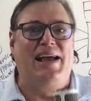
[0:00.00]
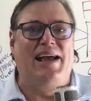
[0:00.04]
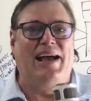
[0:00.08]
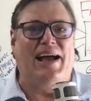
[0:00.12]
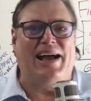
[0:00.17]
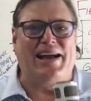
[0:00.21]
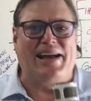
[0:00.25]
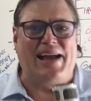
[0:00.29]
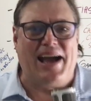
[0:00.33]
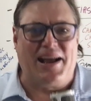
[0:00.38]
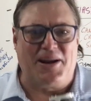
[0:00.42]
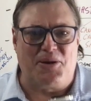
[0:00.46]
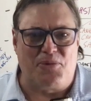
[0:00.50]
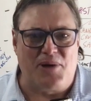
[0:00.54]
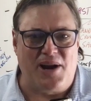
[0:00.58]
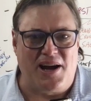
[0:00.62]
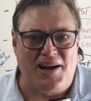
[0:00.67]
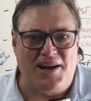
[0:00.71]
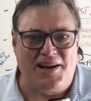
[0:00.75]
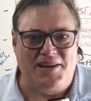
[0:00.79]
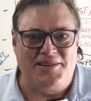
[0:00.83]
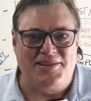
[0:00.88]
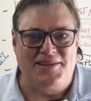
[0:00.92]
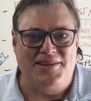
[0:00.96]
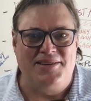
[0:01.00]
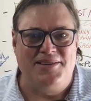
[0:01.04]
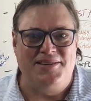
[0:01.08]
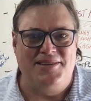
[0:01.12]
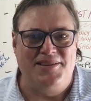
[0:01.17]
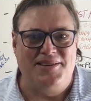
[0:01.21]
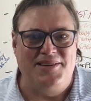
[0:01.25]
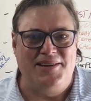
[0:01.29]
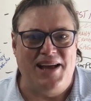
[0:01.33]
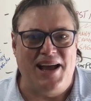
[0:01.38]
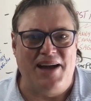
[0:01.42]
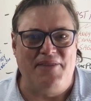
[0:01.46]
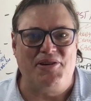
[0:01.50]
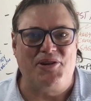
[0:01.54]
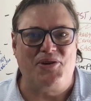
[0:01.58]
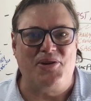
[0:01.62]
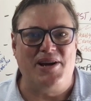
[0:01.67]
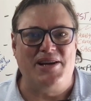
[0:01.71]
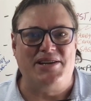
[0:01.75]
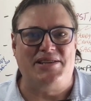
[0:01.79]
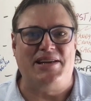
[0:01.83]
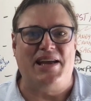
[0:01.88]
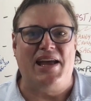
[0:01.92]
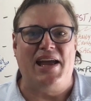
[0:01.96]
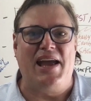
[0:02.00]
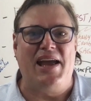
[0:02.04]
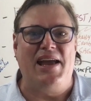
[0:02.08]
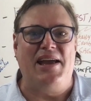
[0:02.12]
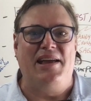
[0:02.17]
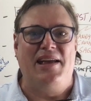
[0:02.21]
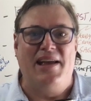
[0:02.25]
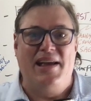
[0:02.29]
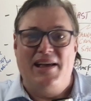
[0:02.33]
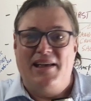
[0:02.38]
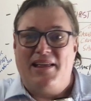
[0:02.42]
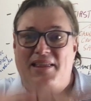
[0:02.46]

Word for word: I got to run. Have a great day.